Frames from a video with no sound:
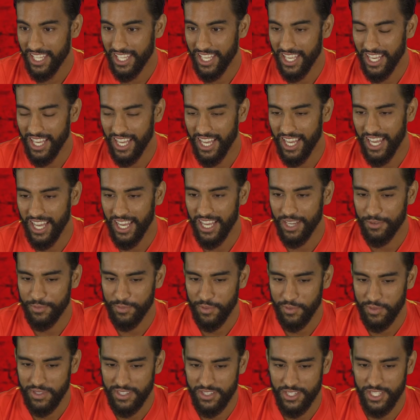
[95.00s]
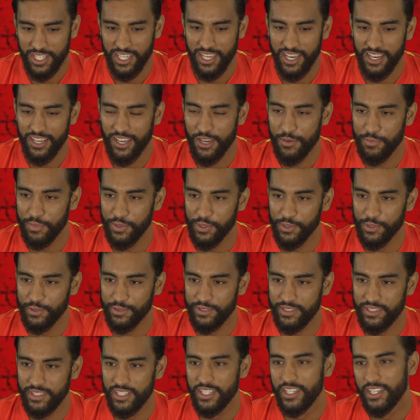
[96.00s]
Probably the Chicago
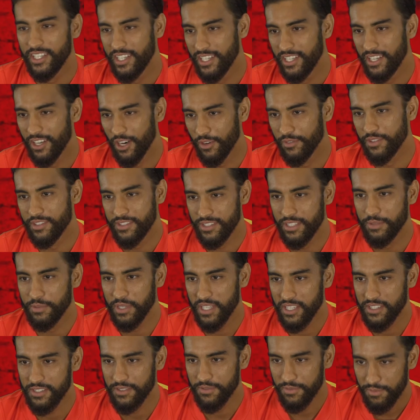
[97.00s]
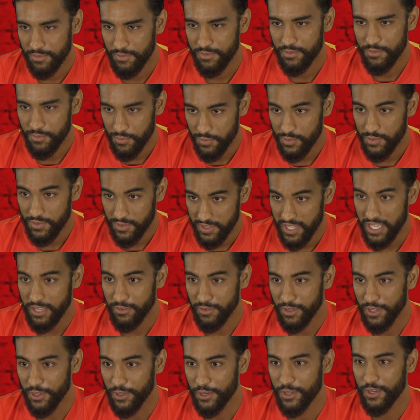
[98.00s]
Bulls, obviously because of
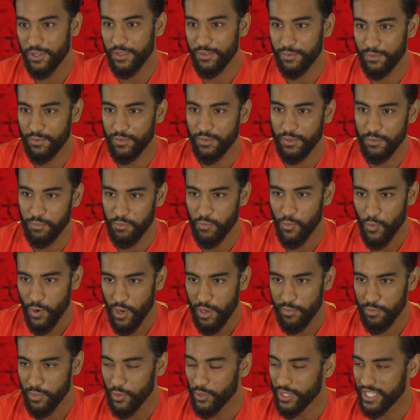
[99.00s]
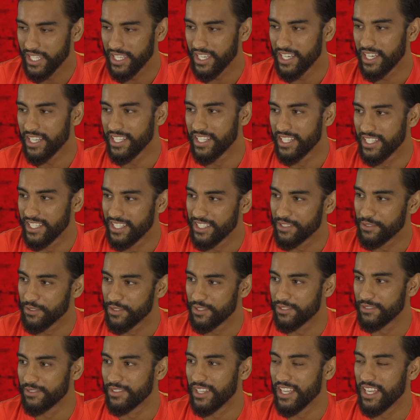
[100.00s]
Steve Kerr, the point guard. He
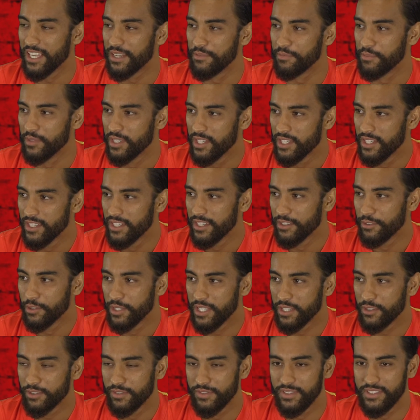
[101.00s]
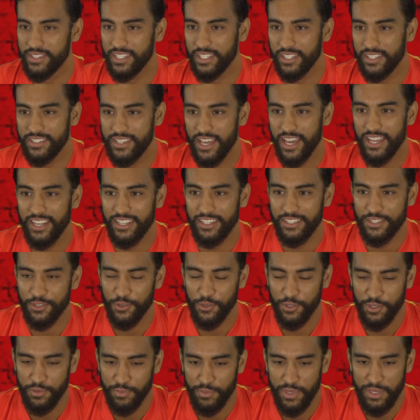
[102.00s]
was really good facilitator,
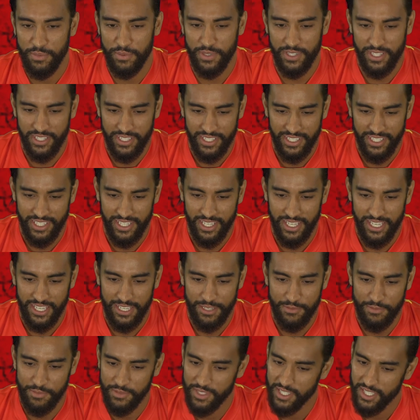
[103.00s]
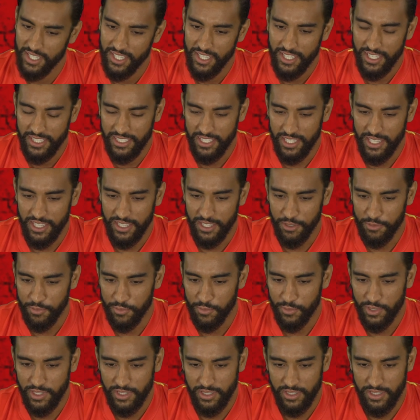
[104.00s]
Jordan and Pippen. Helped
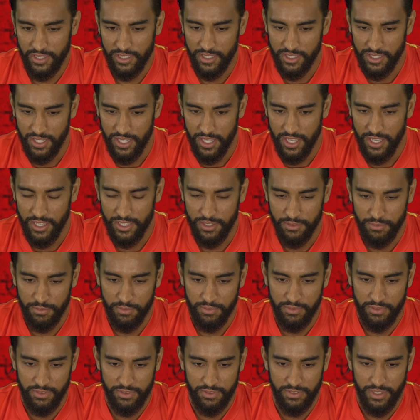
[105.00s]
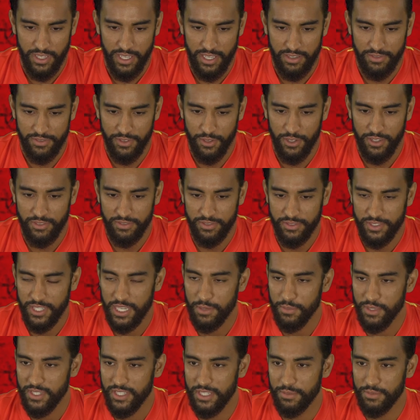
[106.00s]
them win five
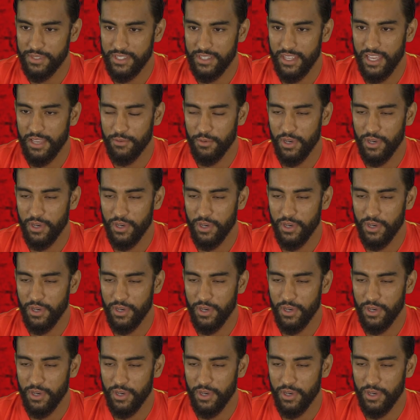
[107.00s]
championships that they